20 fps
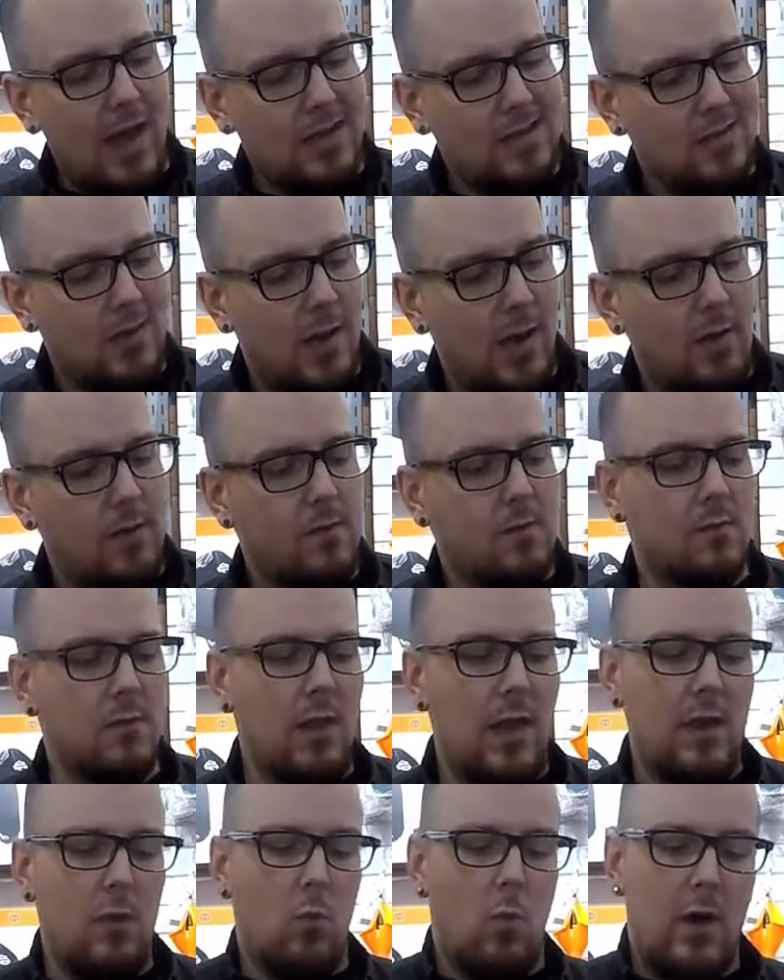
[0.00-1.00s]
nice,
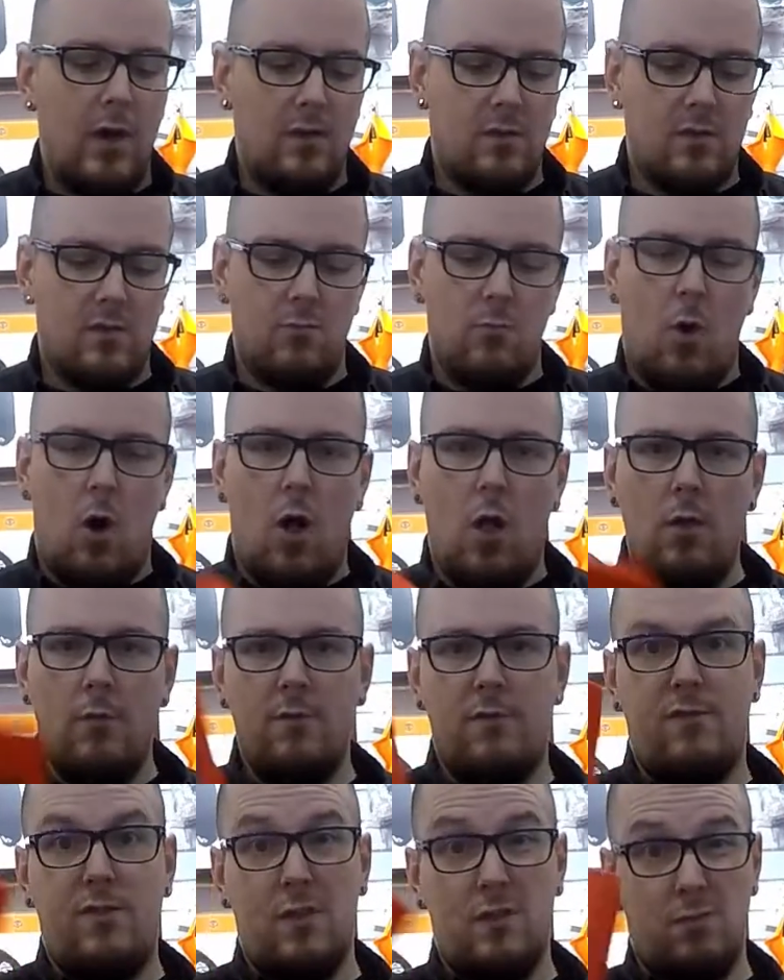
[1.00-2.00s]
lightweight, small,
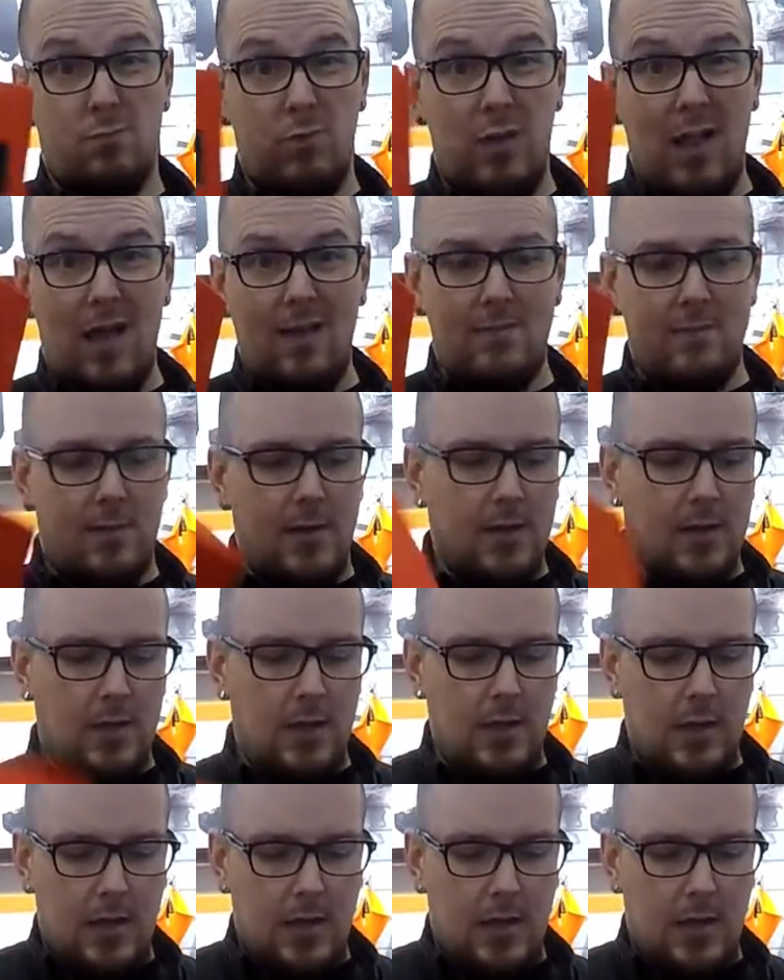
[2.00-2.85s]
feels plastic.